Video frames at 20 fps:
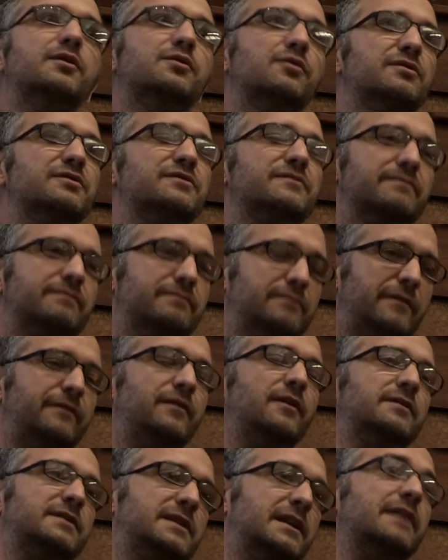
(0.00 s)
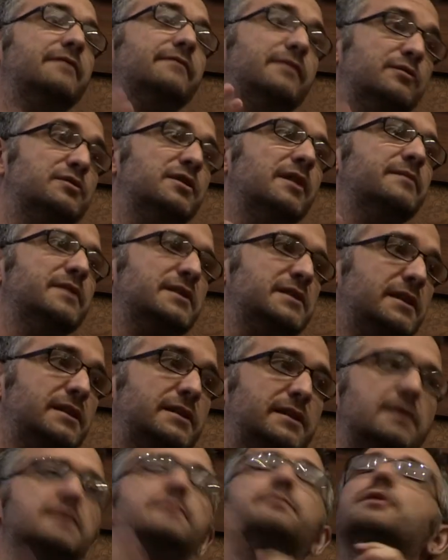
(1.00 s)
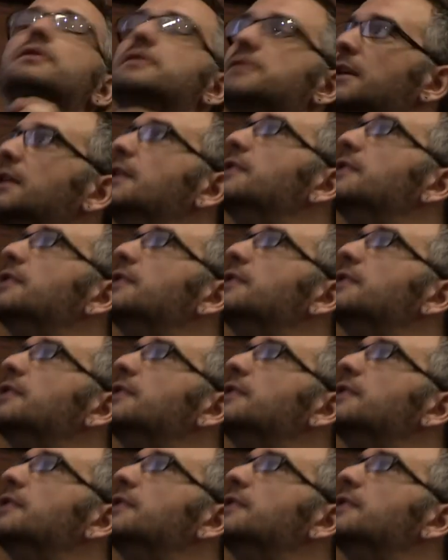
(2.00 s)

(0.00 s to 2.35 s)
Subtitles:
Of course, we've heard today real-time doesn't exist, but